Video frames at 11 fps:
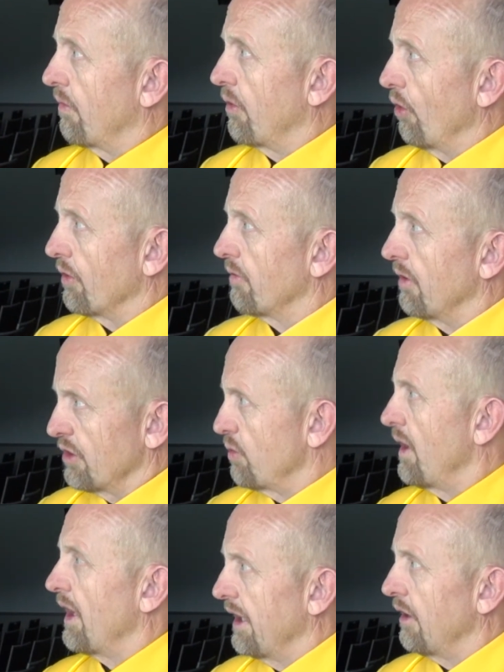thought as
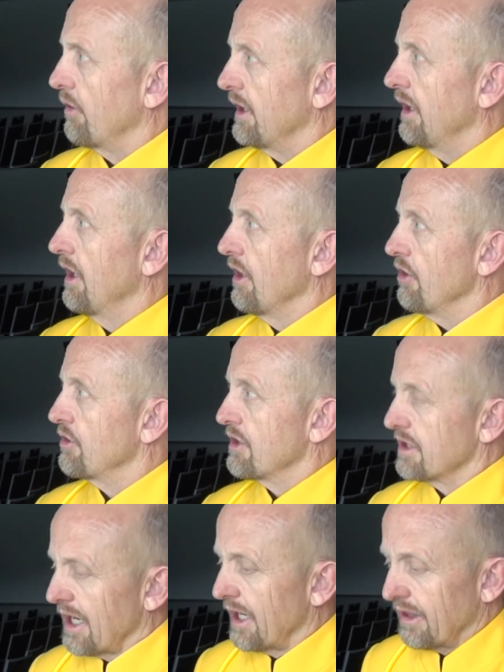well. Hillary used to
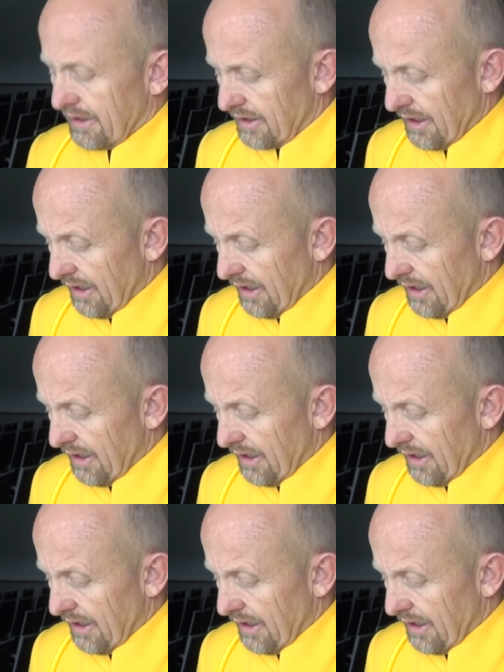say that